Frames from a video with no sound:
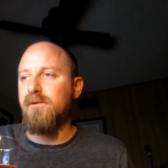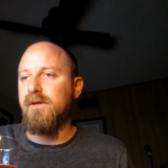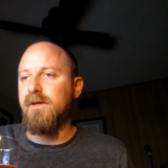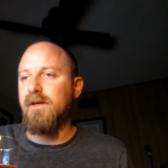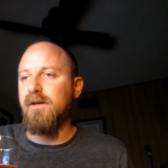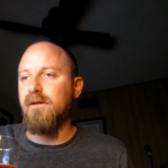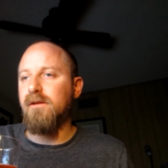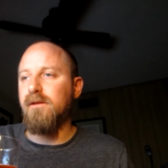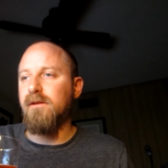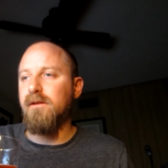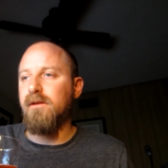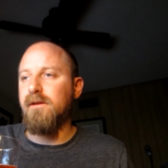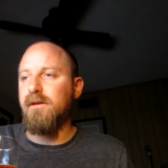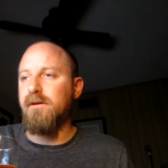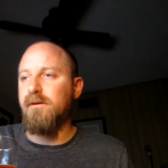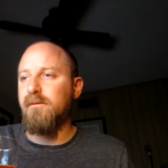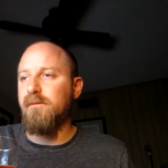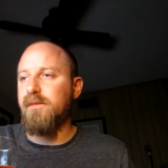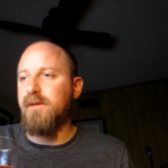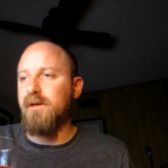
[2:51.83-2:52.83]
You get a
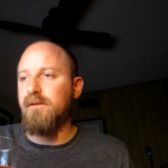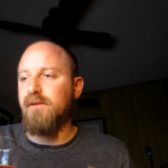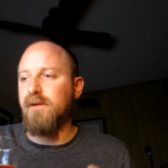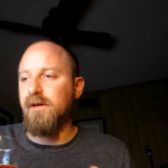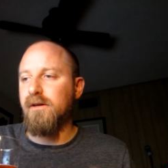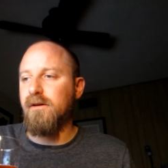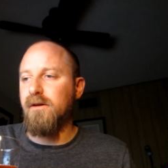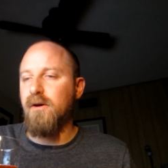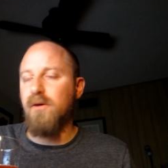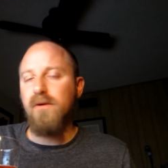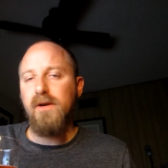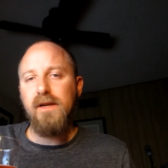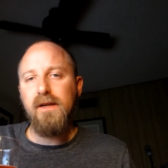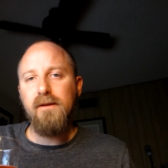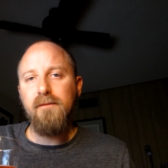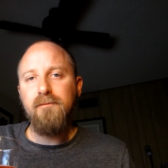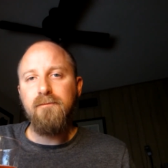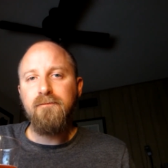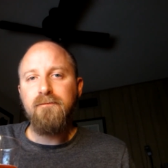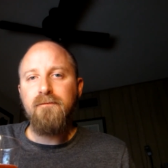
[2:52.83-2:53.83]
little bit of a
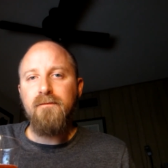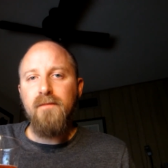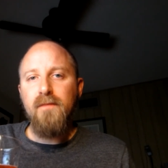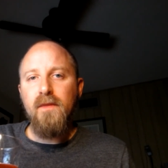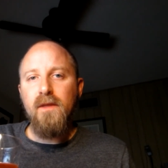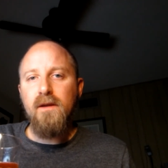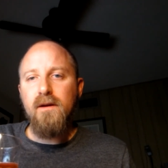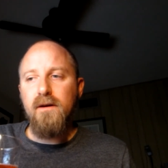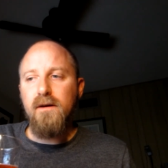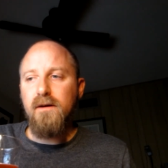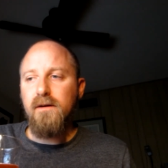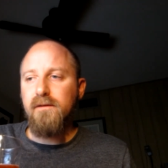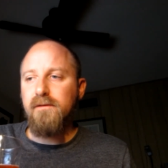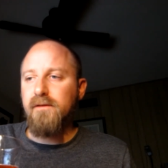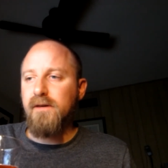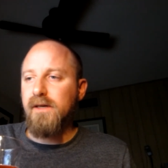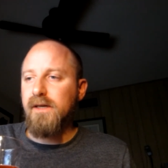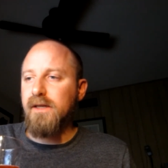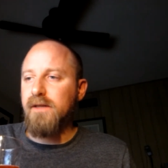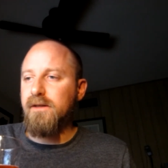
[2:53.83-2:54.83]
goaty uh,
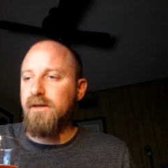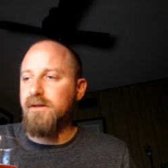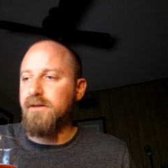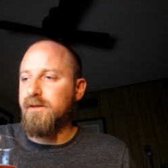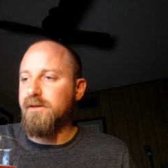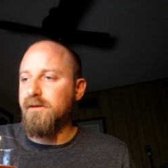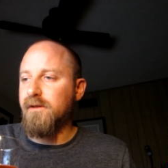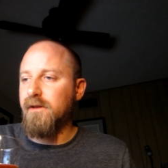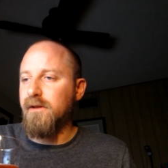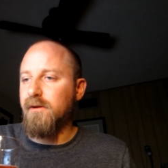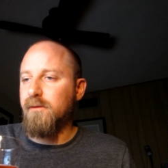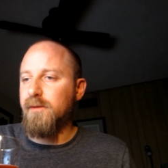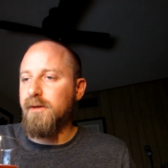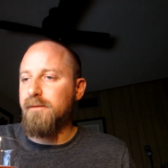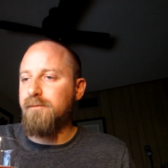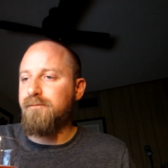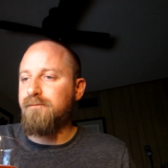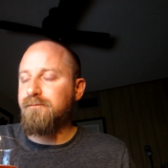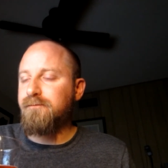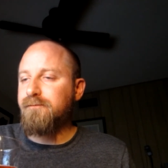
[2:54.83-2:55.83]
funk in there, just a little bit.